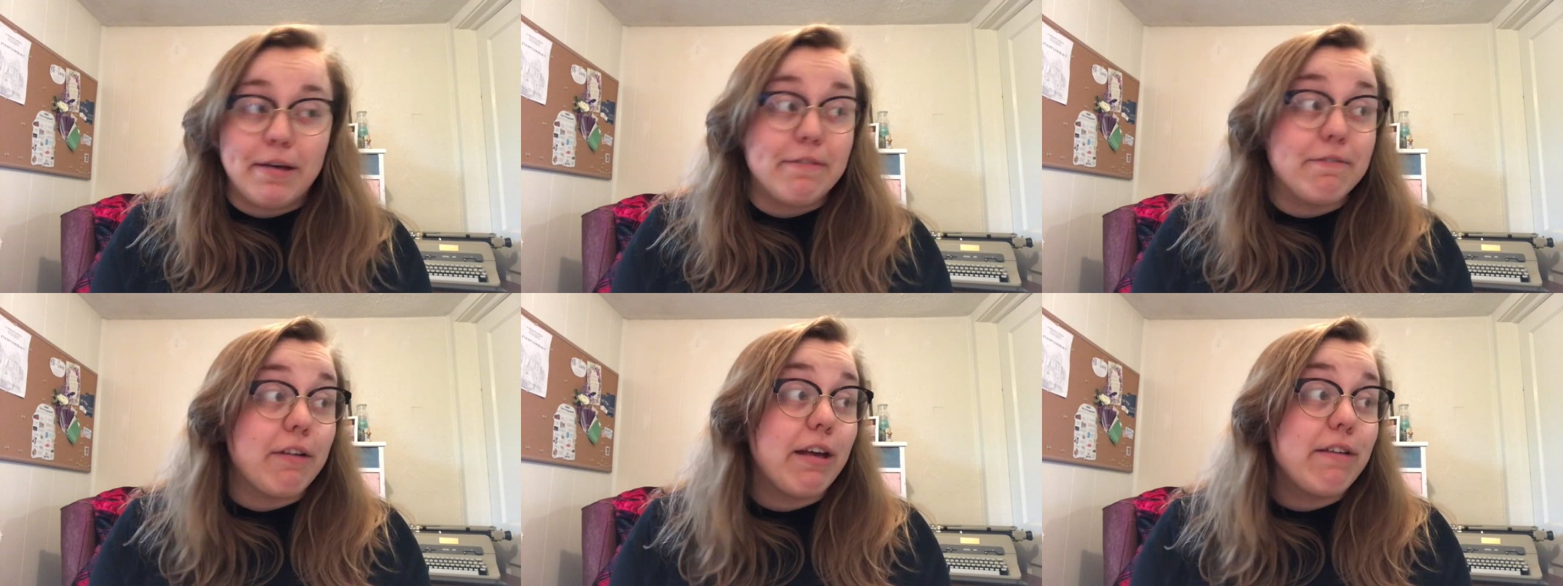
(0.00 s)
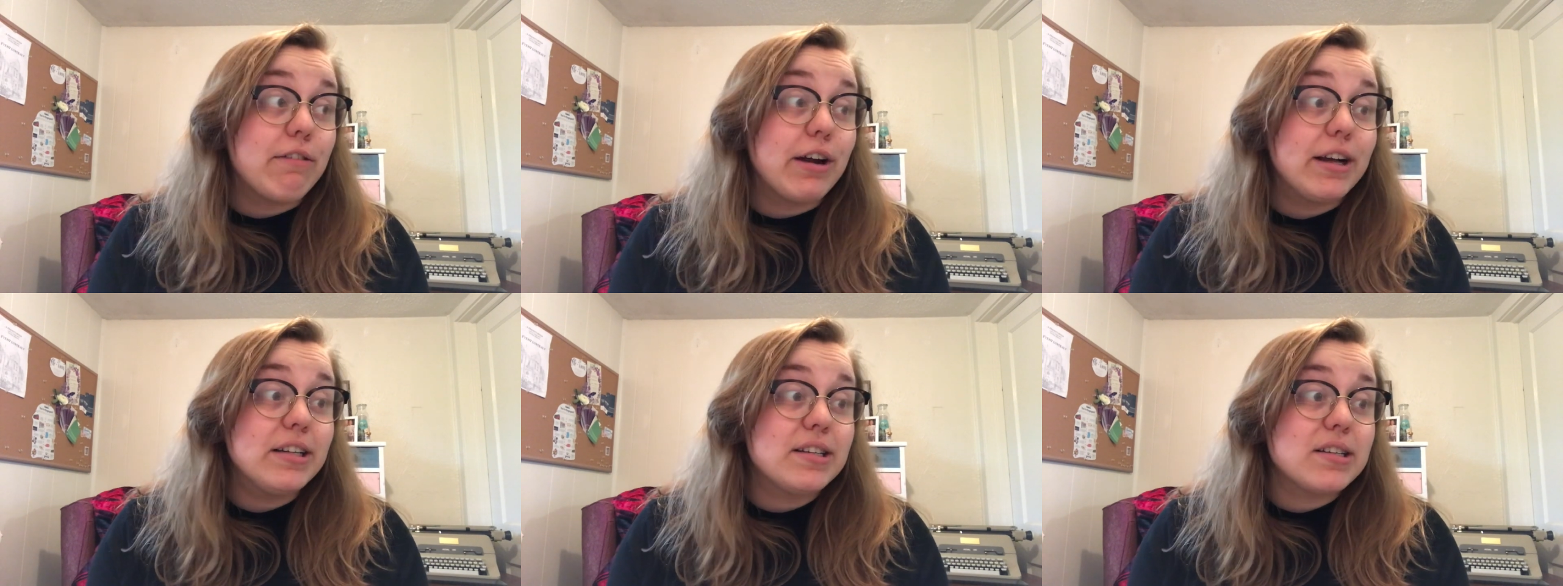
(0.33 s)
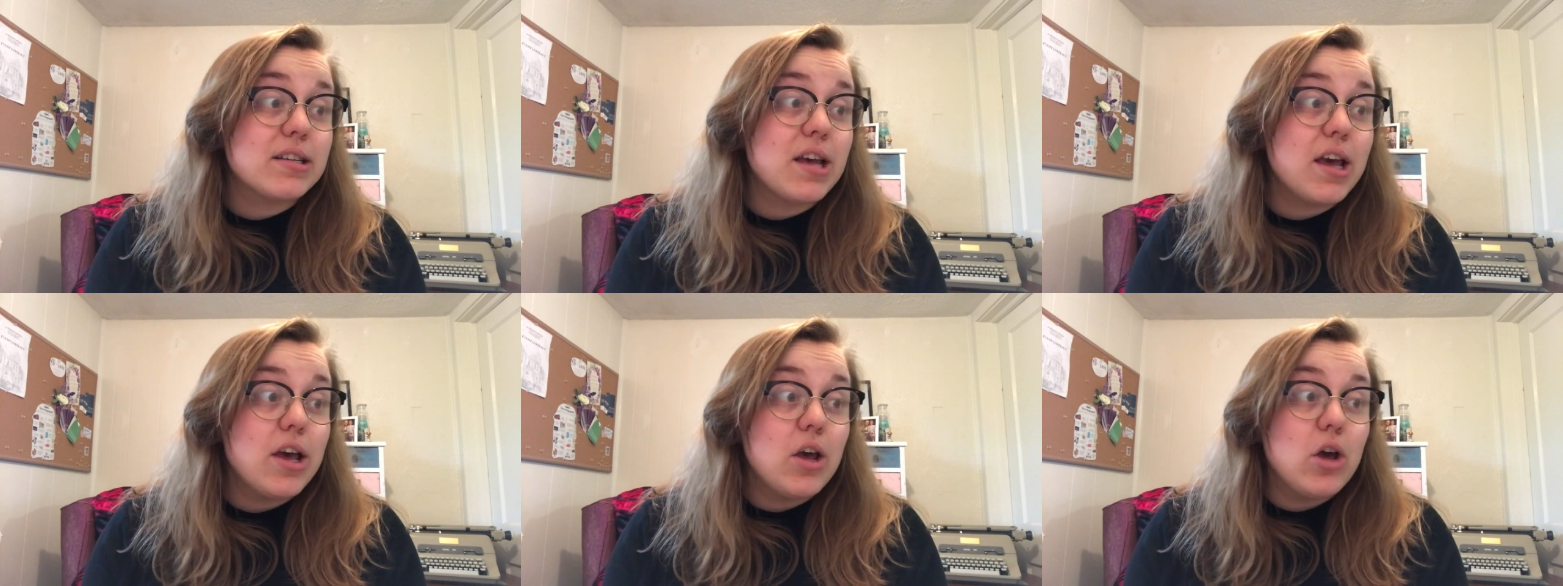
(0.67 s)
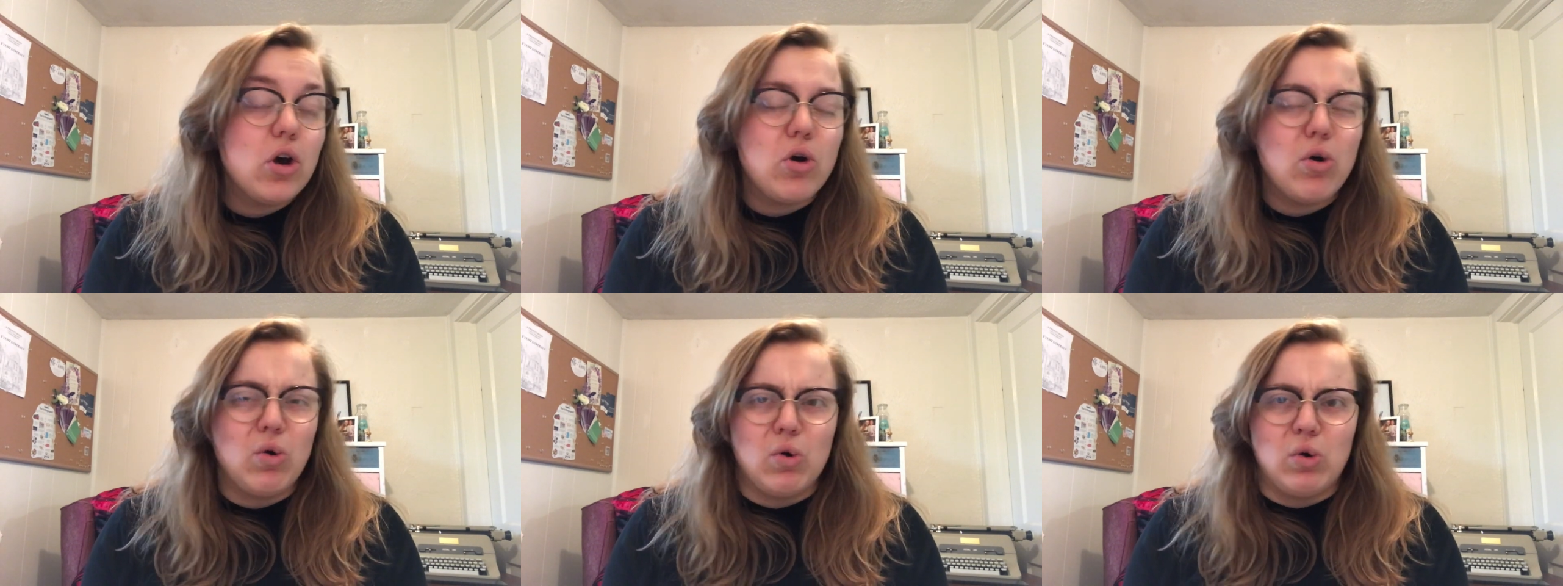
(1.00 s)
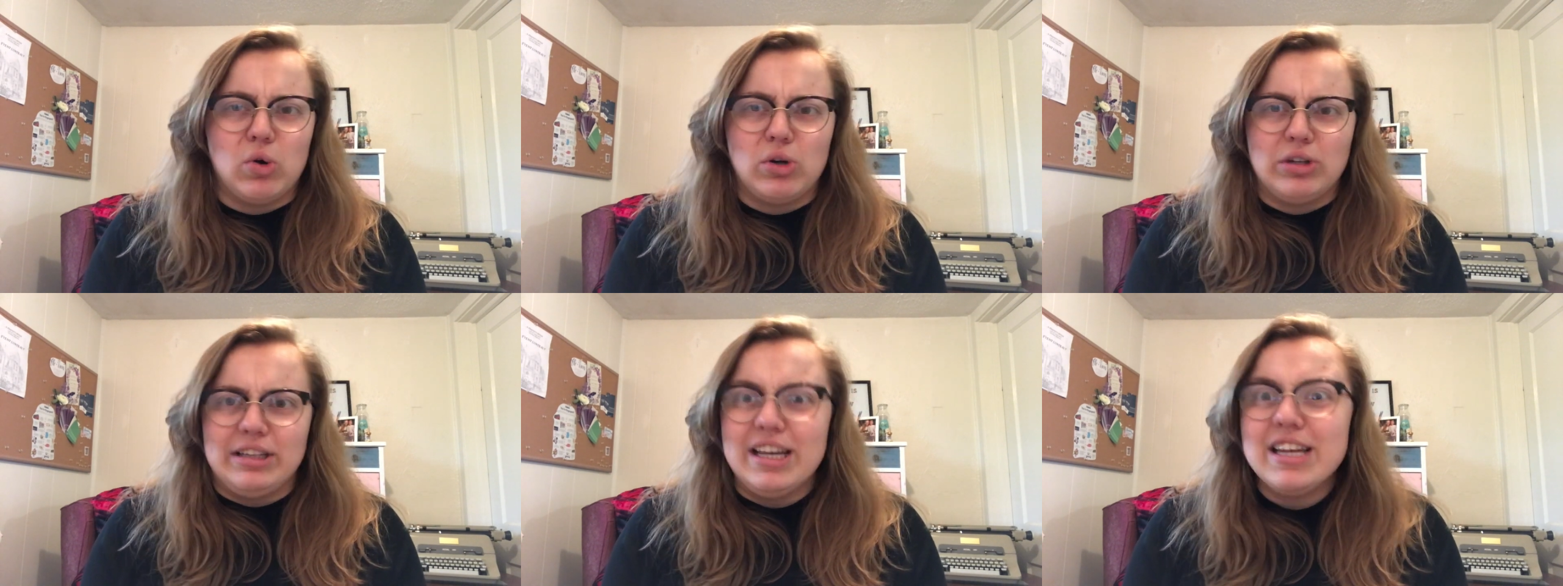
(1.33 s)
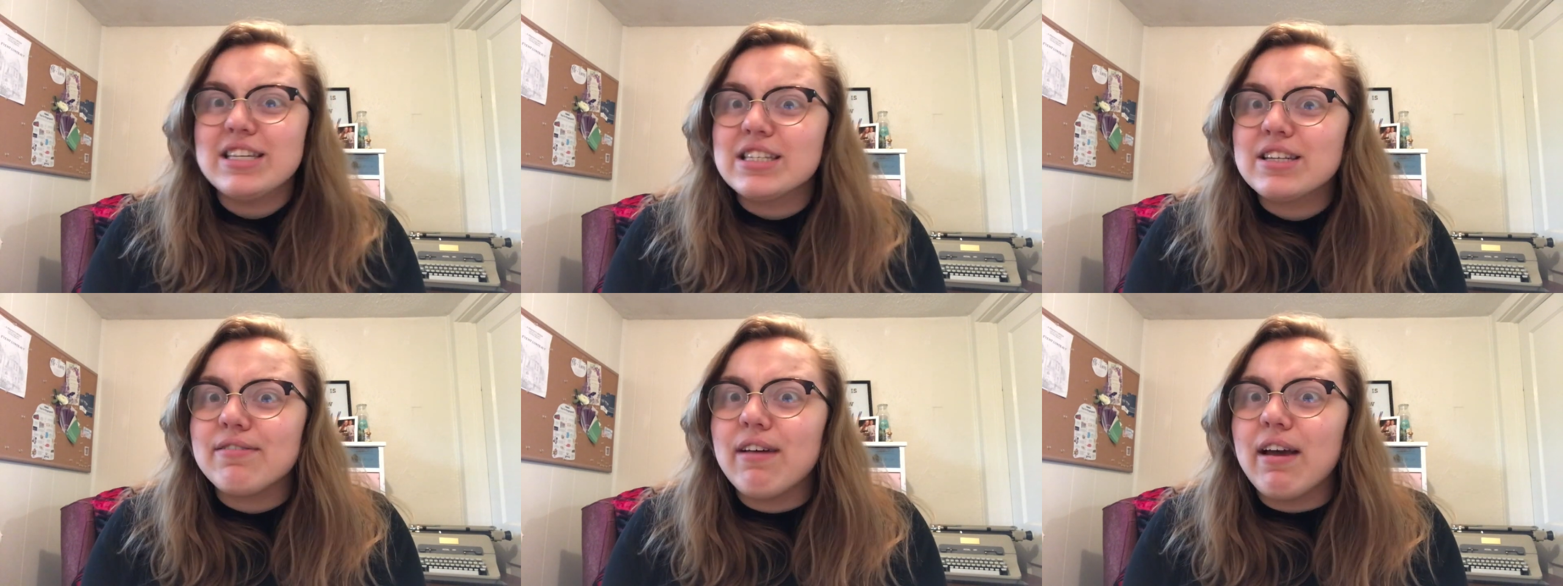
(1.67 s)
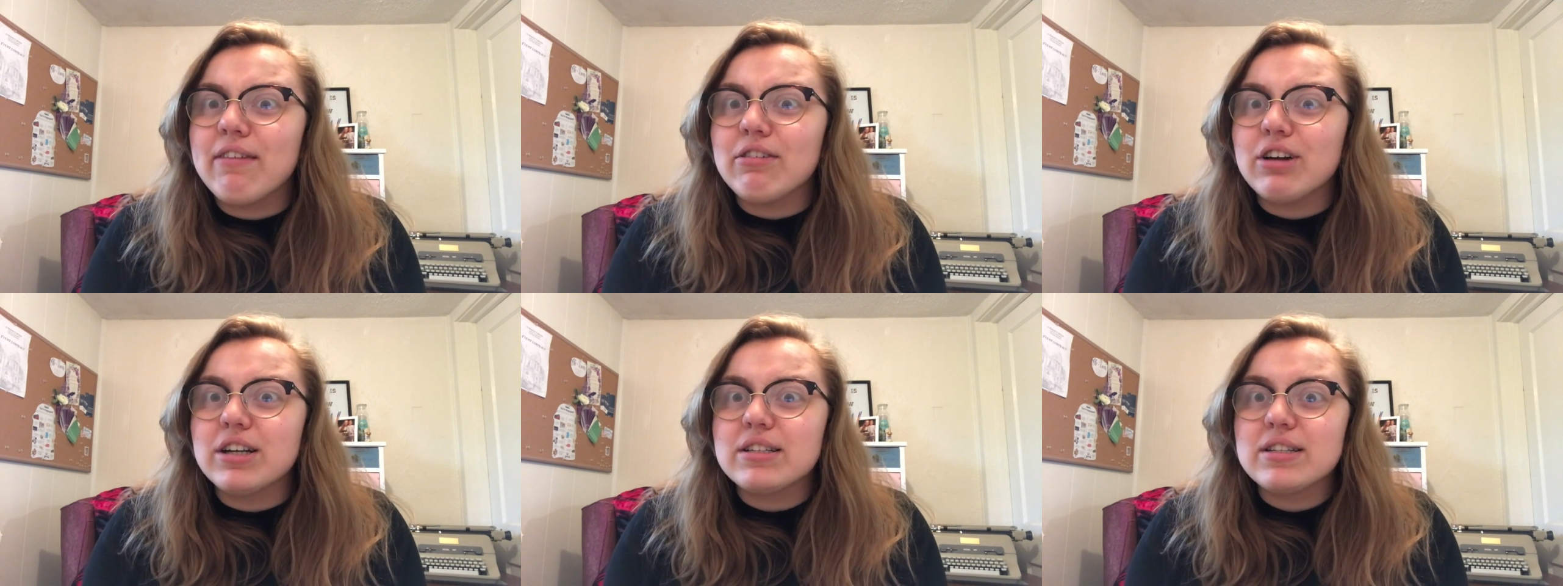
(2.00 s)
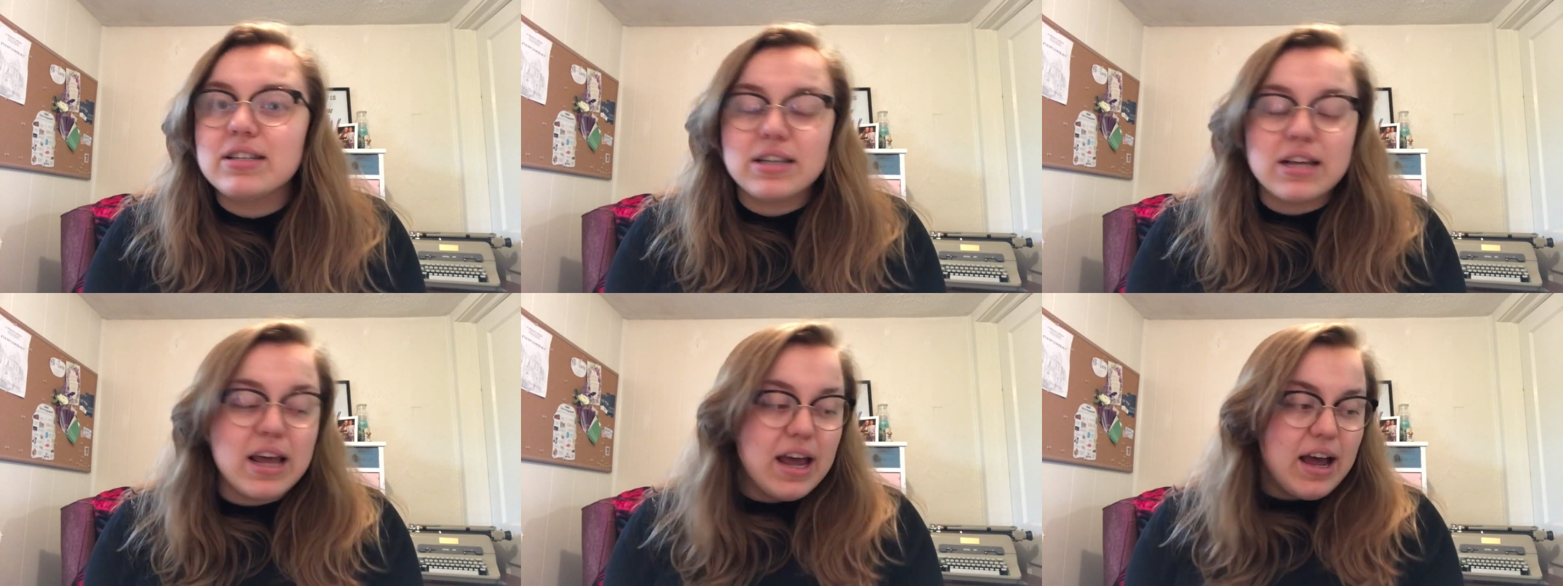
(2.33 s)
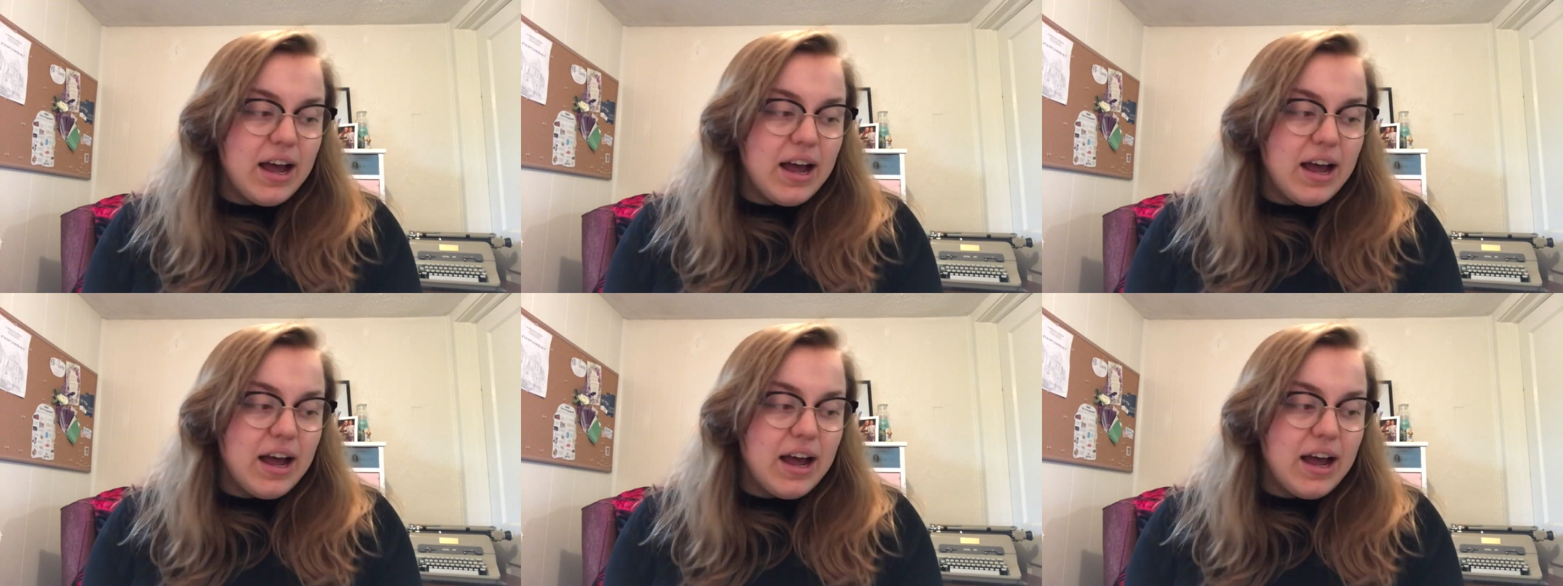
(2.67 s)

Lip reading: favorites or least favorites